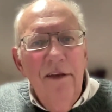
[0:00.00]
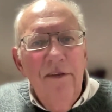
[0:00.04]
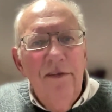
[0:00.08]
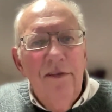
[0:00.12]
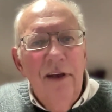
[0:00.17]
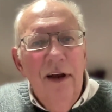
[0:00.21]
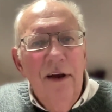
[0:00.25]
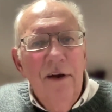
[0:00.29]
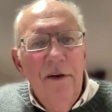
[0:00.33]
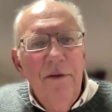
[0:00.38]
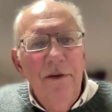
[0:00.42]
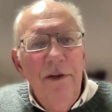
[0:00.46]

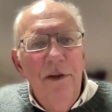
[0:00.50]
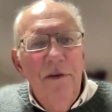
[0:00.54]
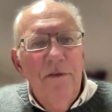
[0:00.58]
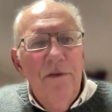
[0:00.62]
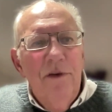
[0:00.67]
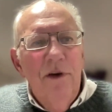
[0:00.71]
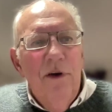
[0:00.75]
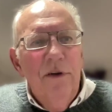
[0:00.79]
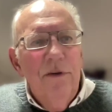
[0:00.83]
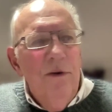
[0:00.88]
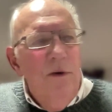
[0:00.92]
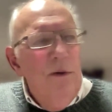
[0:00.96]
So you've
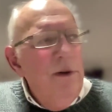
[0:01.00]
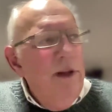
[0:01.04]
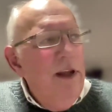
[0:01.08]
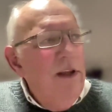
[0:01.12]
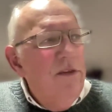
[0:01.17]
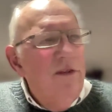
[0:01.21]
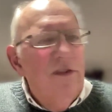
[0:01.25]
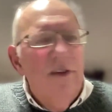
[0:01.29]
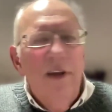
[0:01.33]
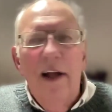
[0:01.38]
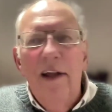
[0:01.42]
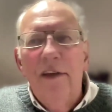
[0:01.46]
got all
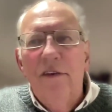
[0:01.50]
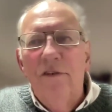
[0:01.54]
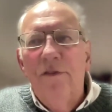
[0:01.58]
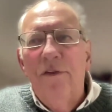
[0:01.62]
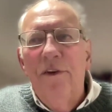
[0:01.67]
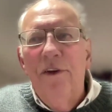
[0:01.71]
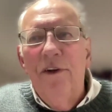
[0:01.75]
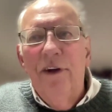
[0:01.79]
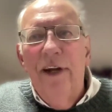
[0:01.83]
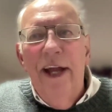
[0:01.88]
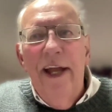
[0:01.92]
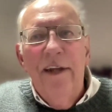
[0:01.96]
these sites
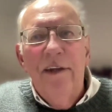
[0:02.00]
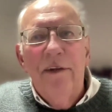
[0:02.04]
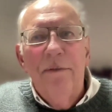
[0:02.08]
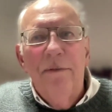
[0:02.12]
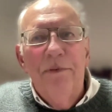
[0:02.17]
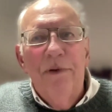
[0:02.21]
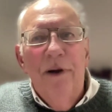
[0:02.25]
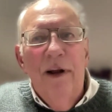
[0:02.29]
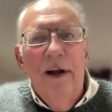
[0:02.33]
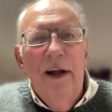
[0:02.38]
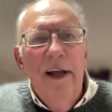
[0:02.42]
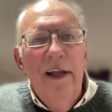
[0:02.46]
for your
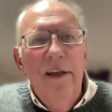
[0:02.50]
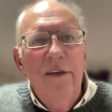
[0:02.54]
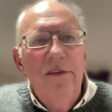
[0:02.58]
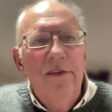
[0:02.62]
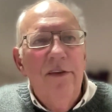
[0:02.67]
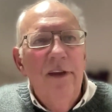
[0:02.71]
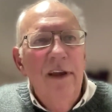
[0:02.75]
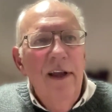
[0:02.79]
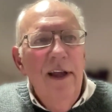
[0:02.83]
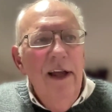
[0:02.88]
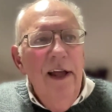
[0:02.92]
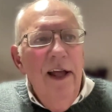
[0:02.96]

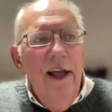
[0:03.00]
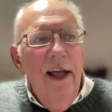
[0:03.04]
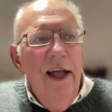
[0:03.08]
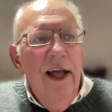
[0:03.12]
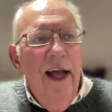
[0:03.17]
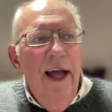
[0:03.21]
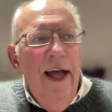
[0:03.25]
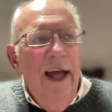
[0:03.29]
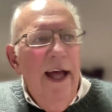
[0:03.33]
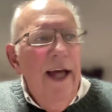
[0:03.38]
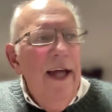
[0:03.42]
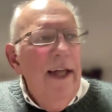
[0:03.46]
enterprise,
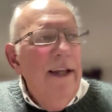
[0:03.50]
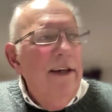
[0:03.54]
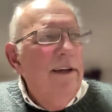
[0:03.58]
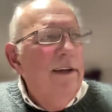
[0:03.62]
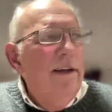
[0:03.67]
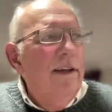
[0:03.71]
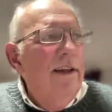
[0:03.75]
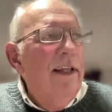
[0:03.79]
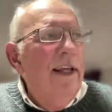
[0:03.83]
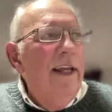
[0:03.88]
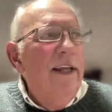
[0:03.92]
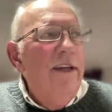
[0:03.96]

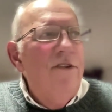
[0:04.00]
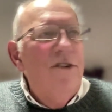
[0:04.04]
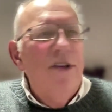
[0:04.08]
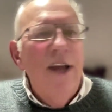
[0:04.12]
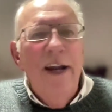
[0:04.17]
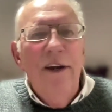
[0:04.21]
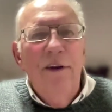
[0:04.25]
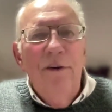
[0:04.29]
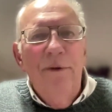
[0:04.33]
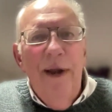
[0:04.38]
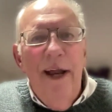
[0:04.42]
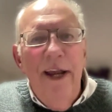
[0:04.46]
and the
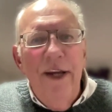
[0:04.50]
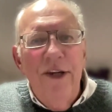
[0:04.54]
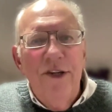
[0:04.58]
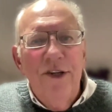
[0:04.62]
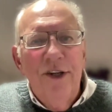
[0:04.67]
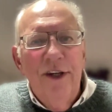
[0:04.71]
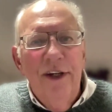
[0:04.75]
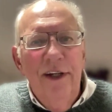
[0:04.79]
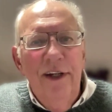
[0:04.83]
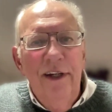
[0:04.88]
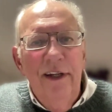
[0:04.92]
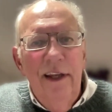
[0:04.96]

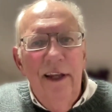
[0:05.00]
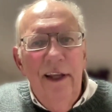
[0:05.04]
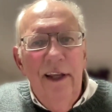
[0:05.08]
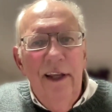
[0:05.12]
generation